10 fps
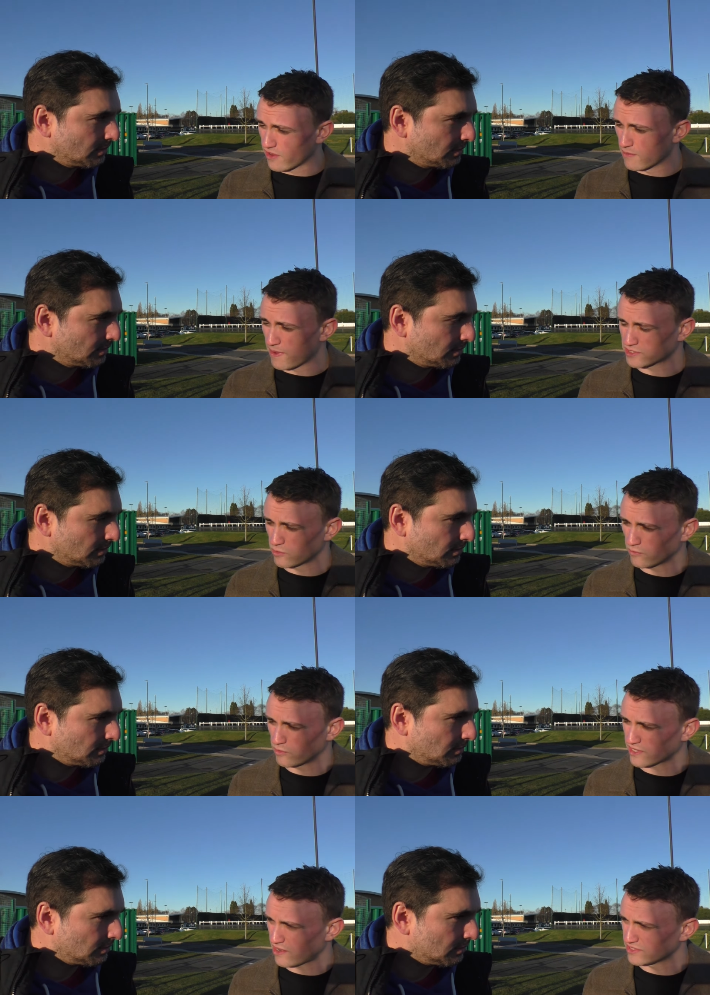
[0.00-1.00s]
Speaker 1: uh, based on
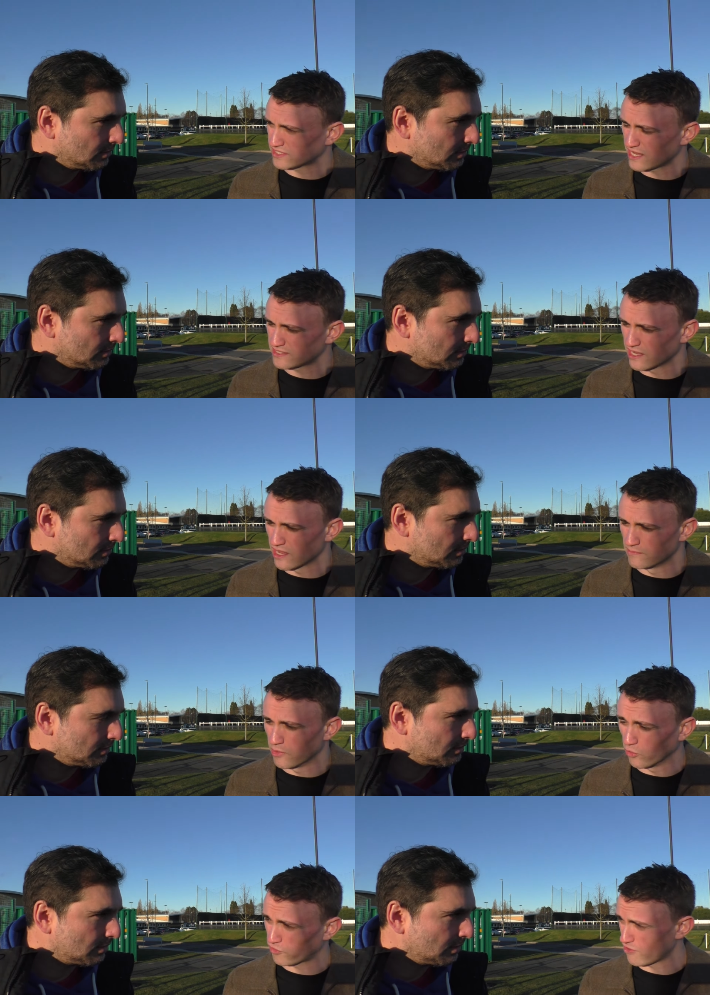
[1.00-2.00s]
what Gary said. Um,
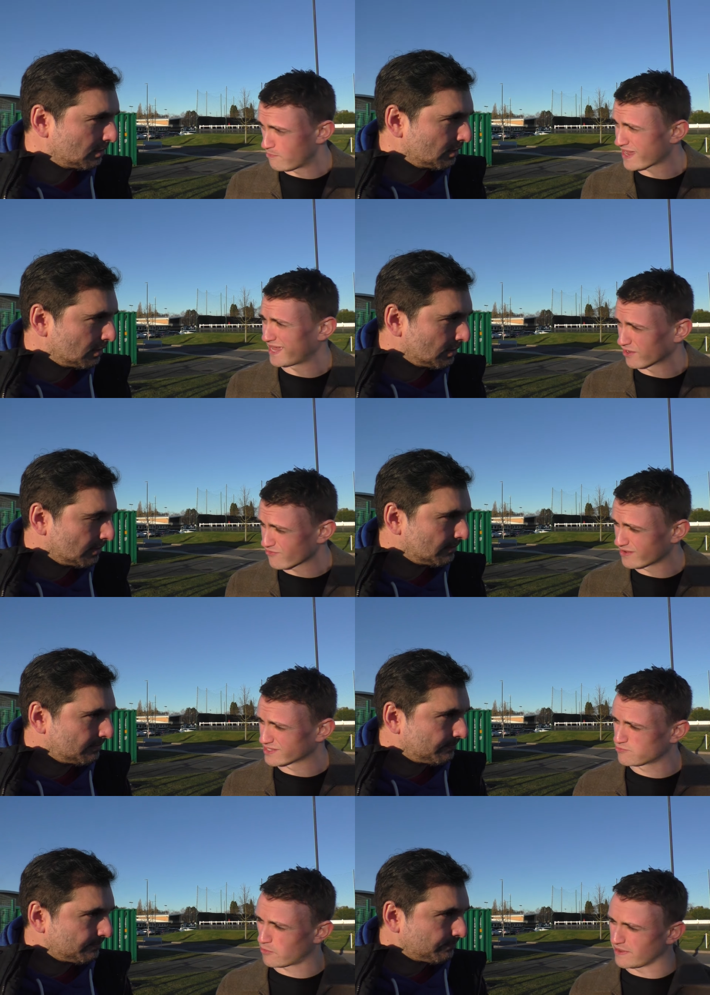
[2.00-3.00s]
but all three back in and around.
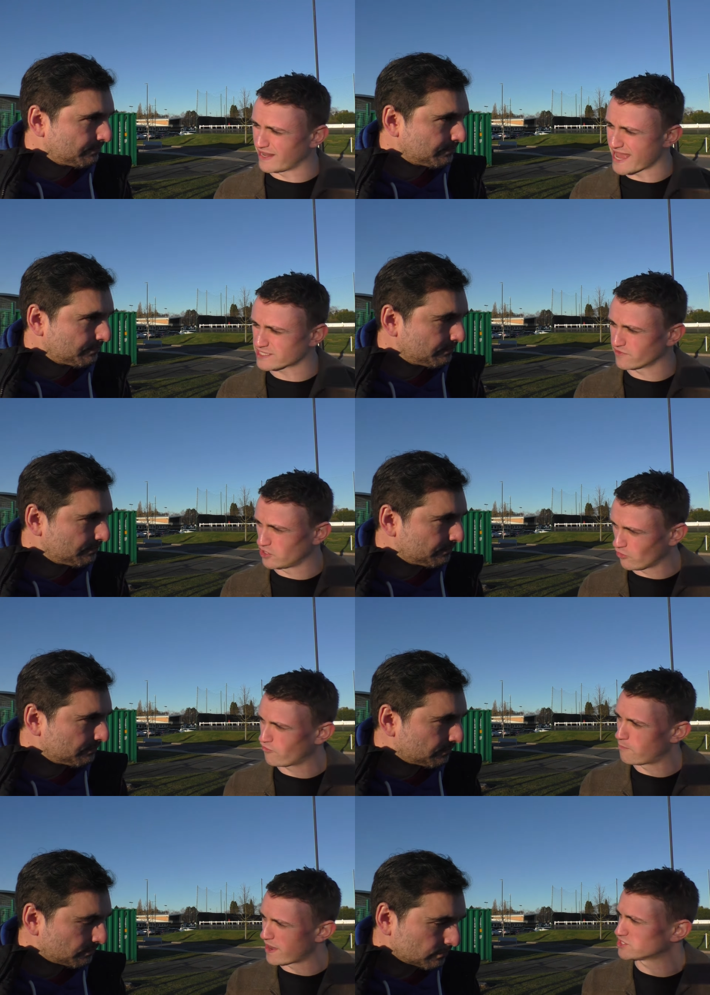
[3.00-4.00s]
It's probably less of a
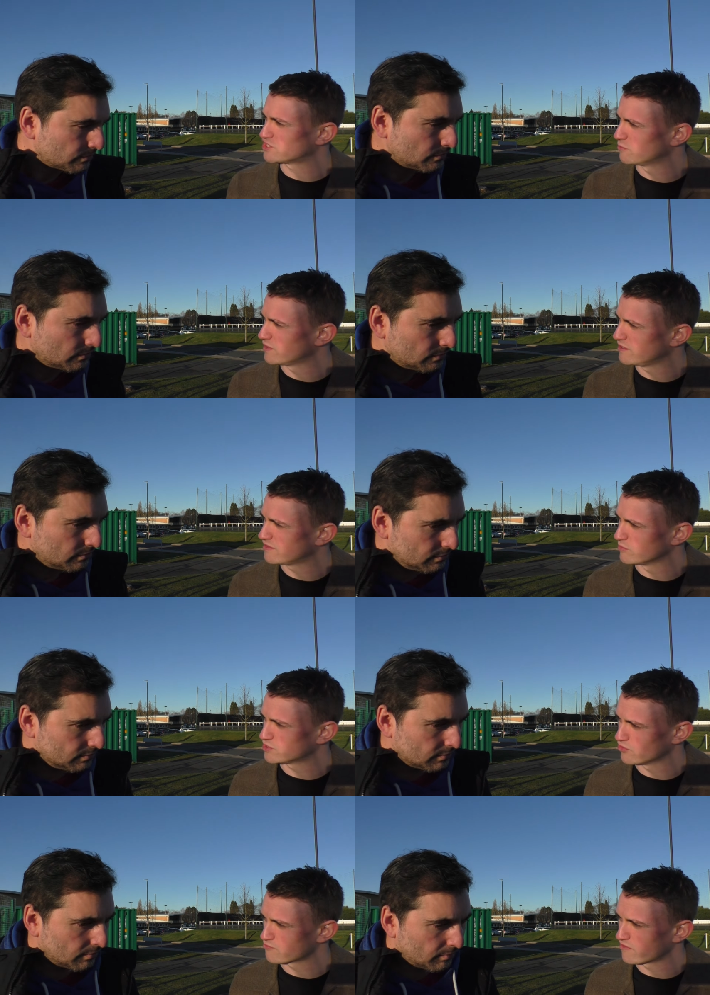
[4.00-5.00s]
youthful bench than we than we
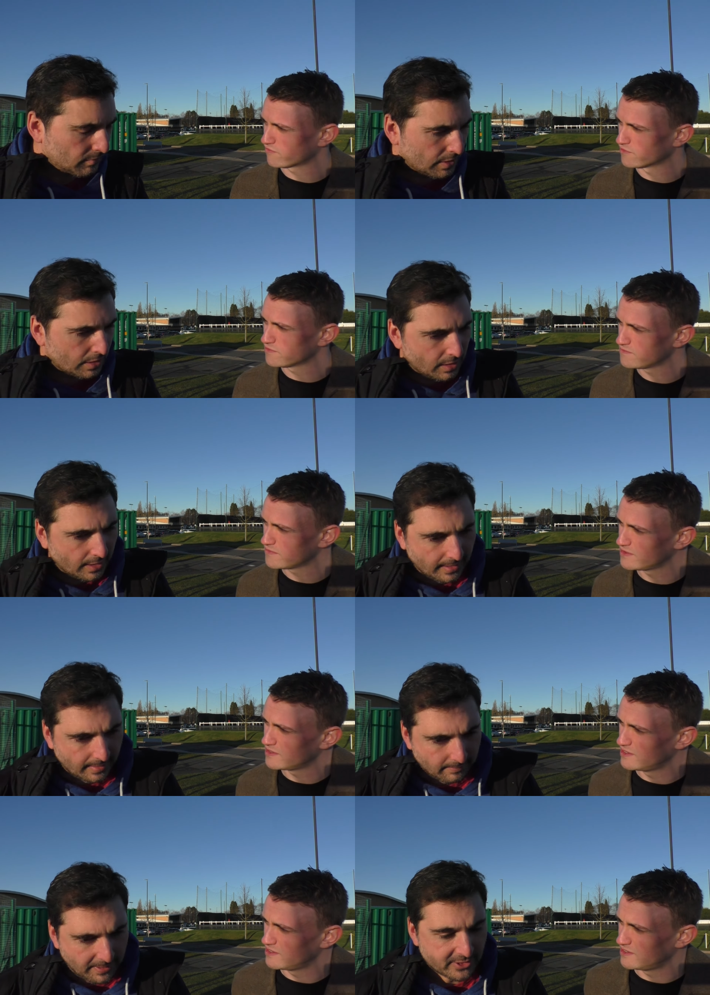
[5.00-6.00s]
saw at Brentford.
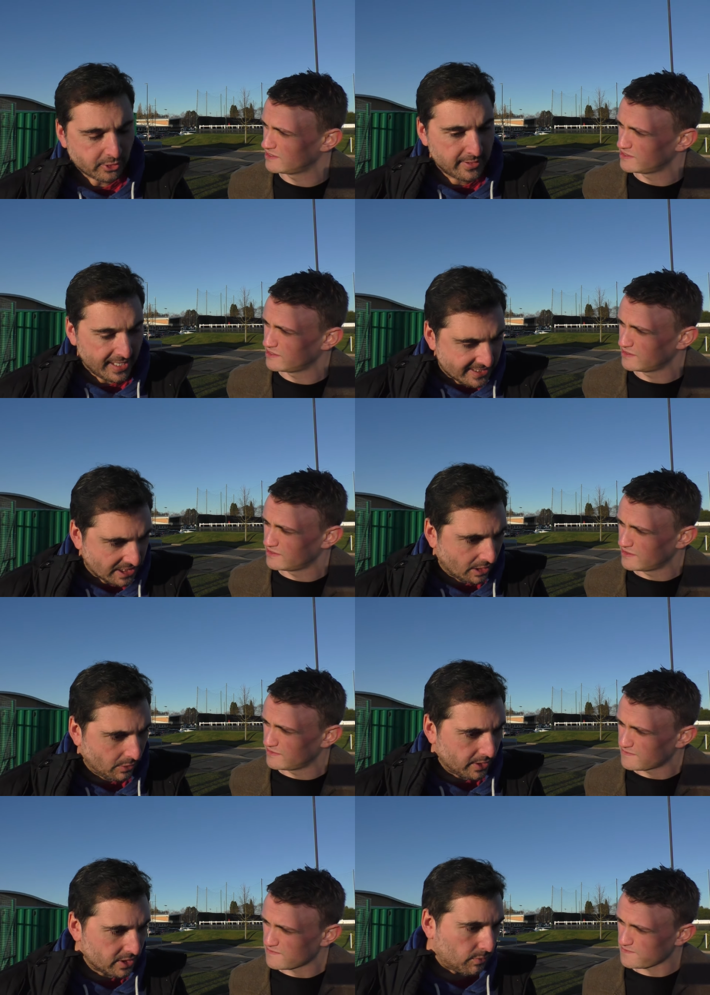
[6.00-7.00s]
Speaker 2: Pedro
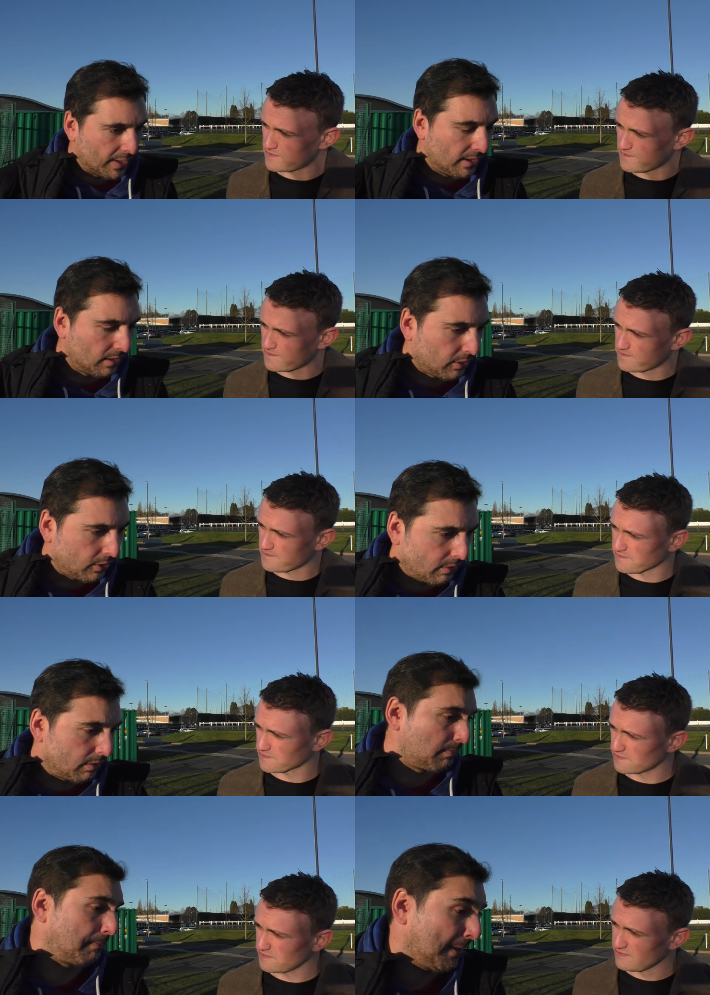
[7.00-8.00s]
Neto as well
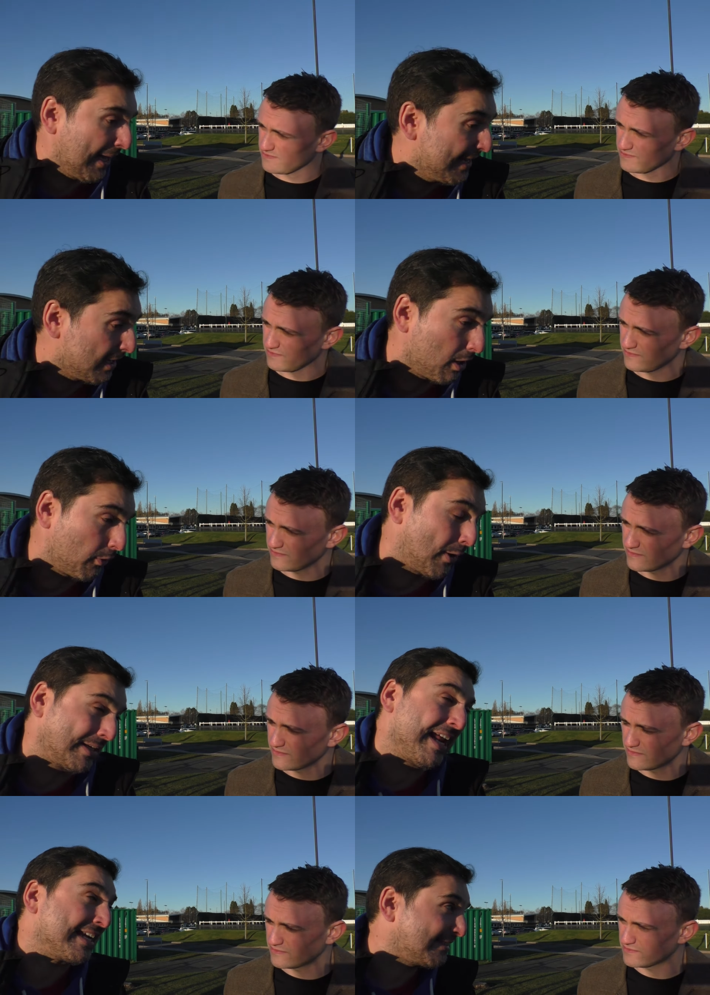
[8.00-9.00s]
played and I thought
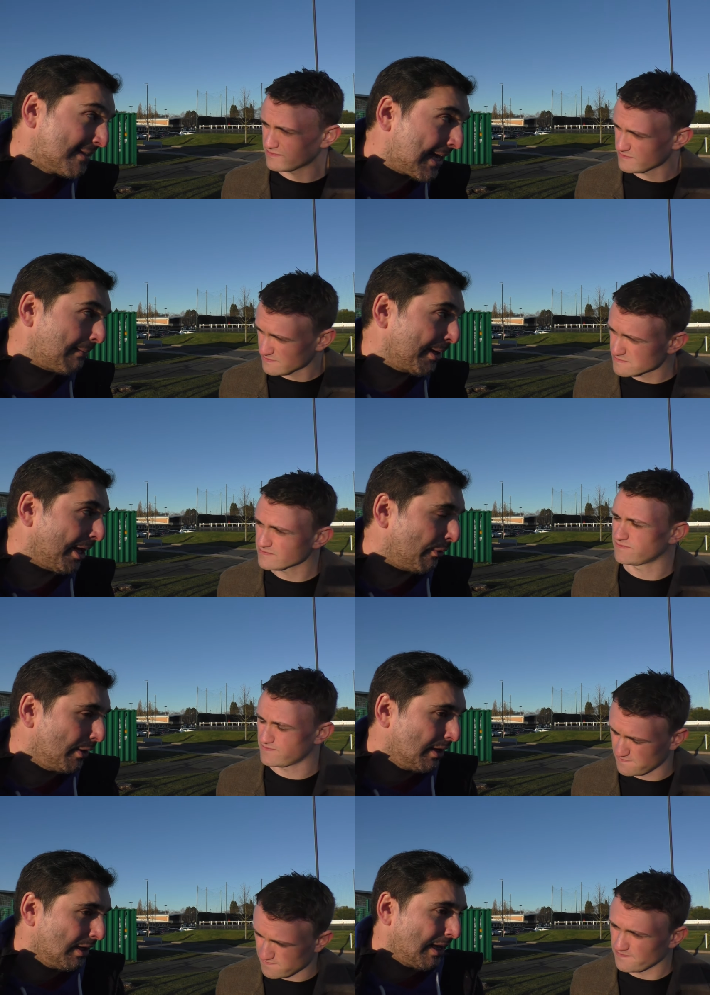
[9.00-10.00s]
had an excellent cameo
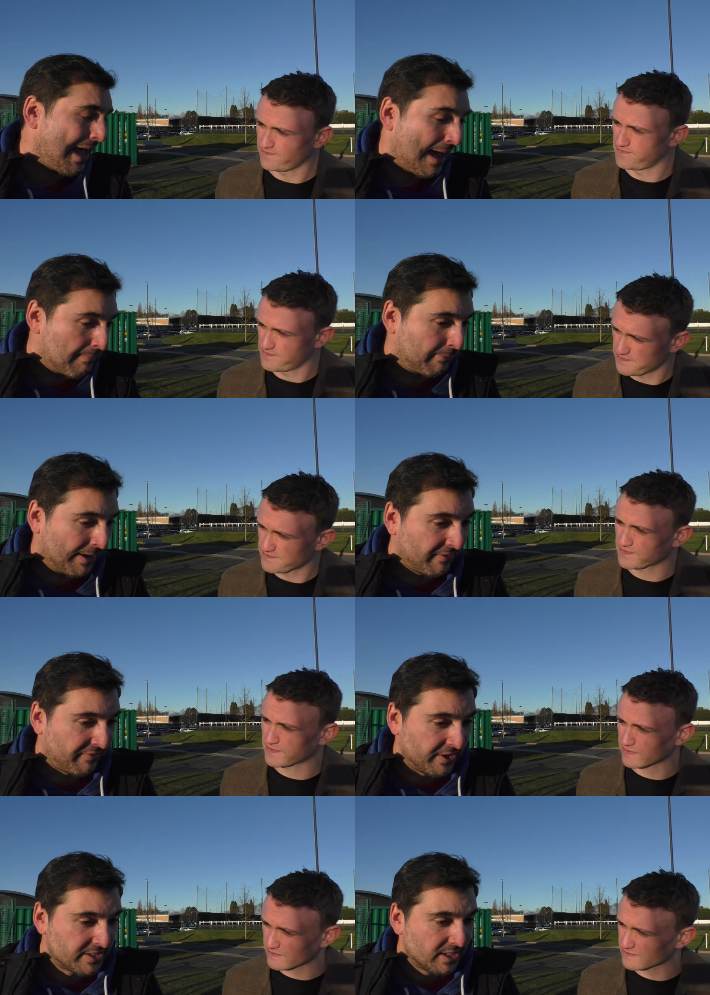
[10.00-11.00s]
at
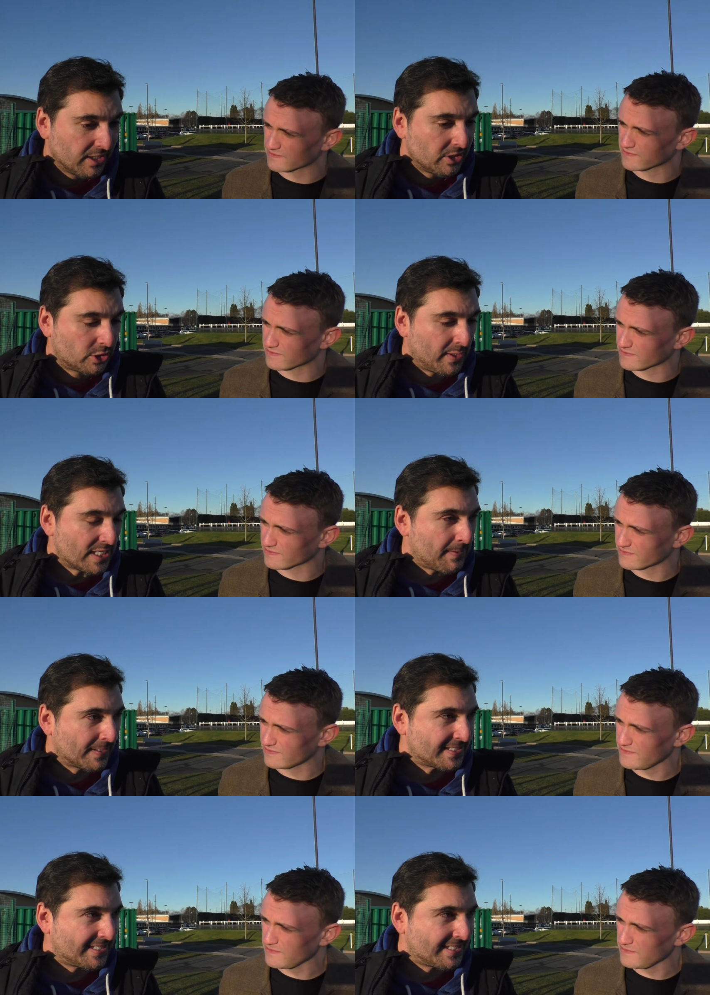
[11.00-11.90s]
Brentford. Do we expect to